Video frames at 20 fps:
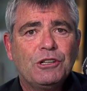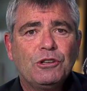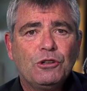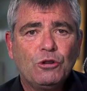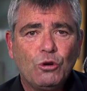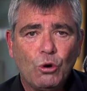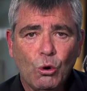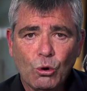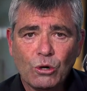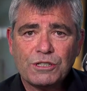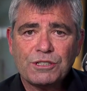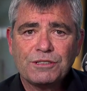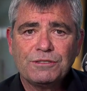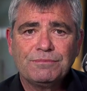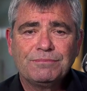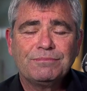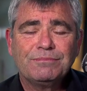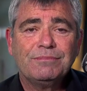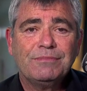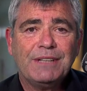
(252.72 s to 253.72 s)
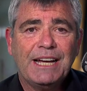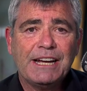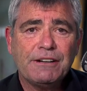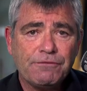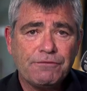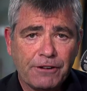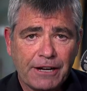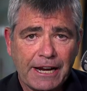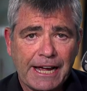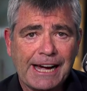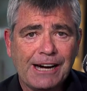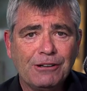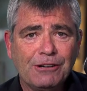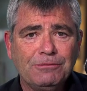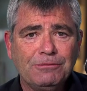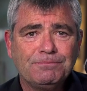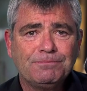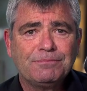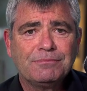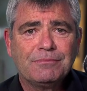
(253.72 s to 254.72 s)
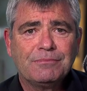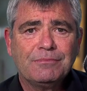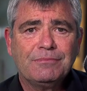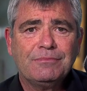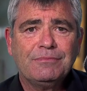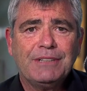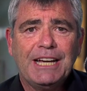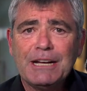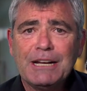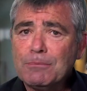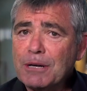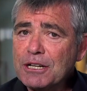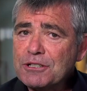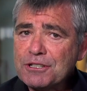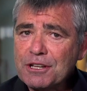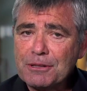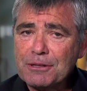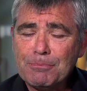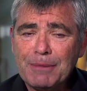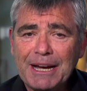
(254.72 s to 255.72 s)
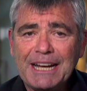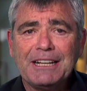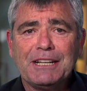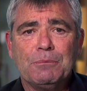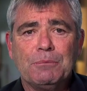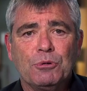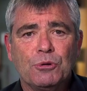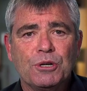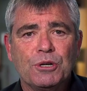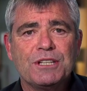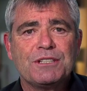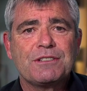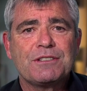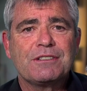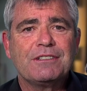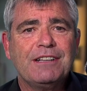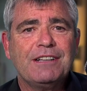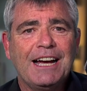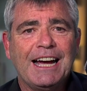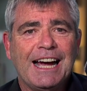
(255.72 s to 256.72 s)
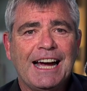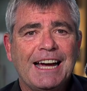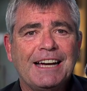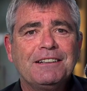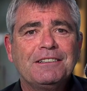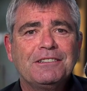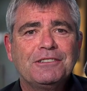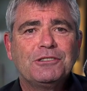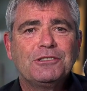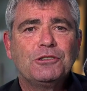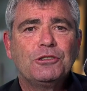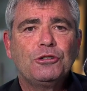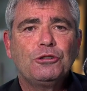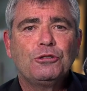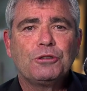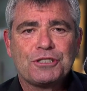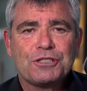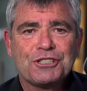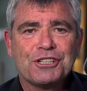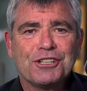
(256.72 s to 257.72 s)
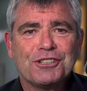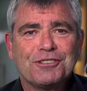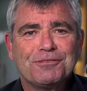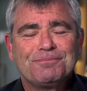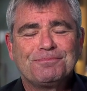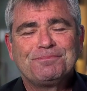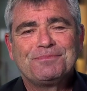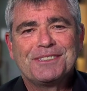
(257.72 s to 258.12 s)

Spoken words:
Court and Folau and most of the Manly boys are Christian.